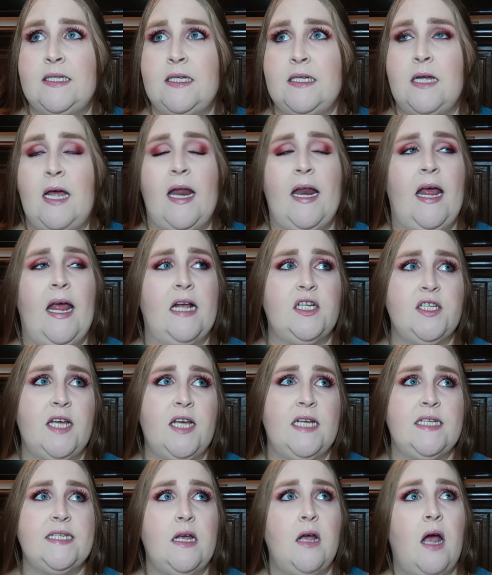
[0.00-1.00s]
actually I
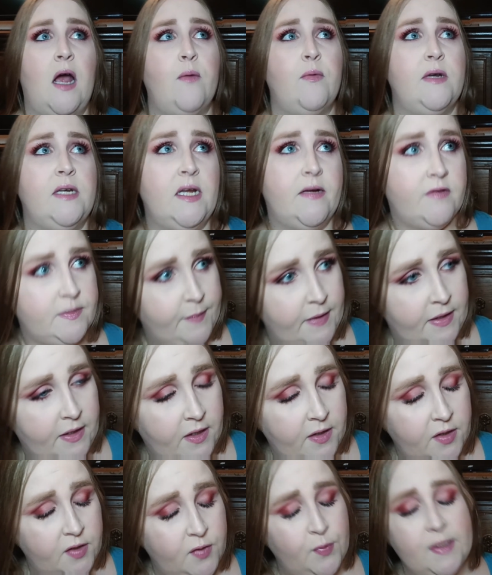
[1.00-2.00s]
say I would never spend
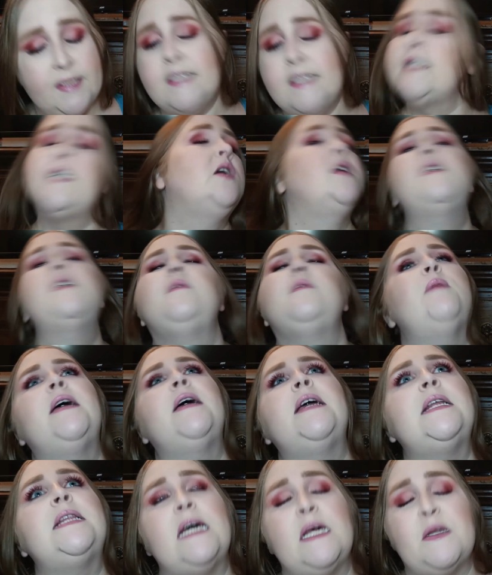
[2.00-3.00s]
$126 on a
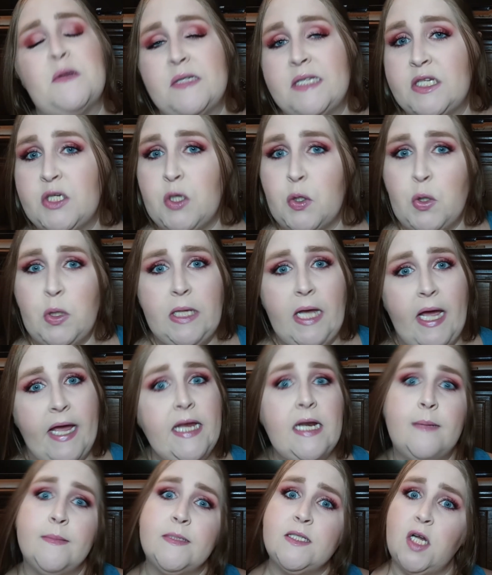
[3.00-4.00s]
blanket. That was a total lie, and
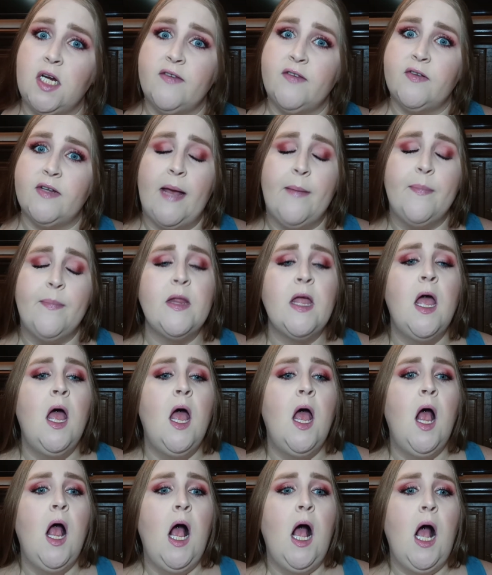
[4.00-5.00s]
I'm sorry for that.
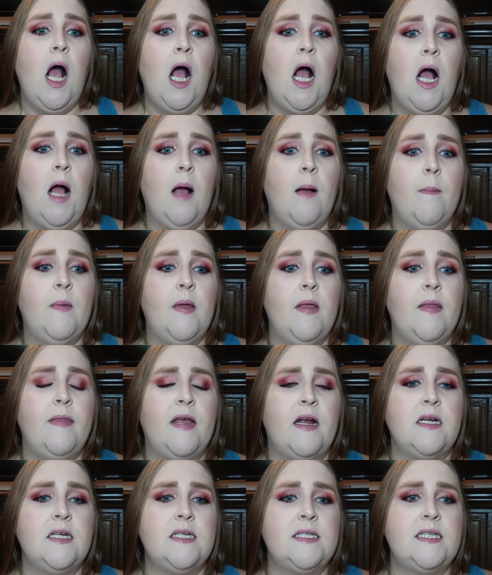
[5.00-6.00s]

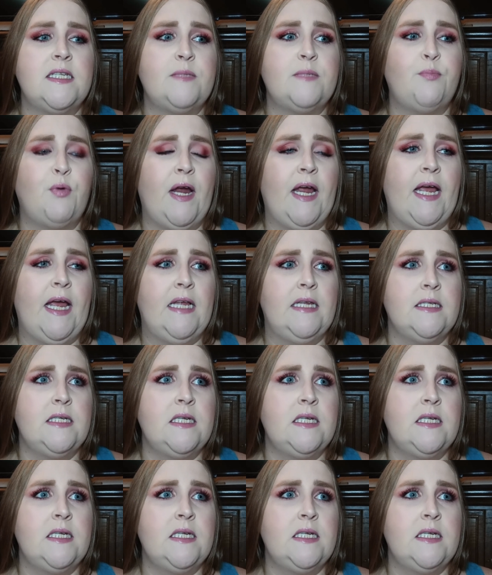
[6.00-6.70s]
There's this brand.